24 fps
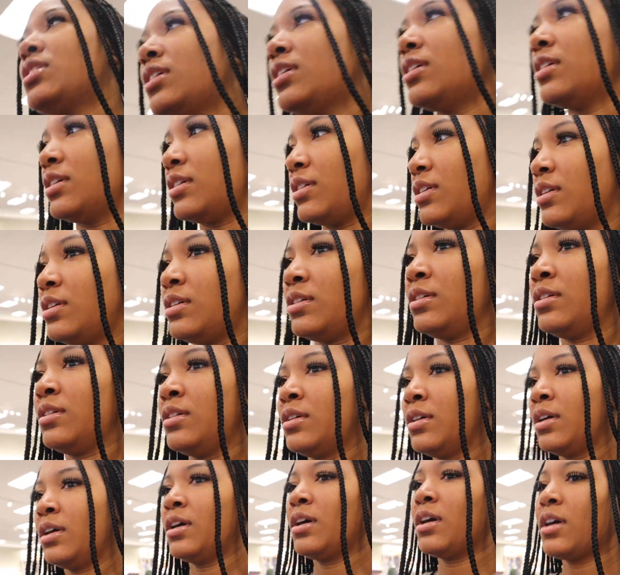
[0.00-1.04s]
to the
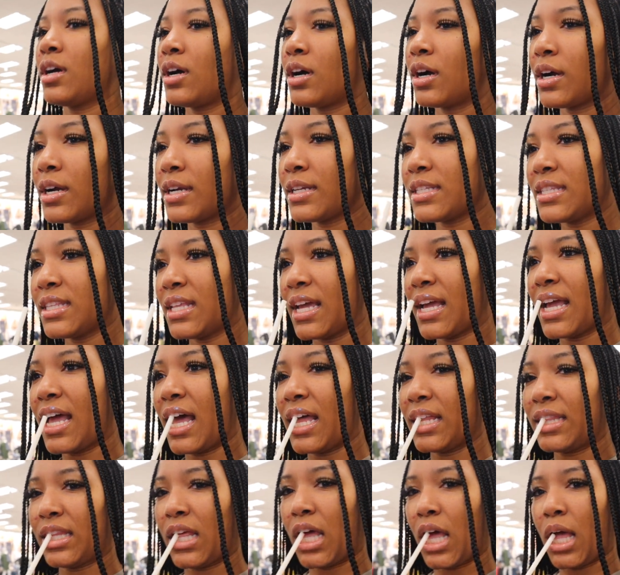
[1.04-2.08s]
carts that
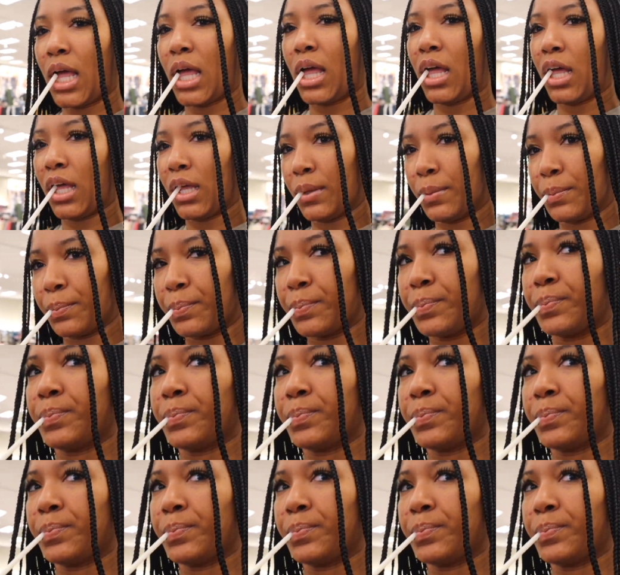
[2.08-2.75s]
got the,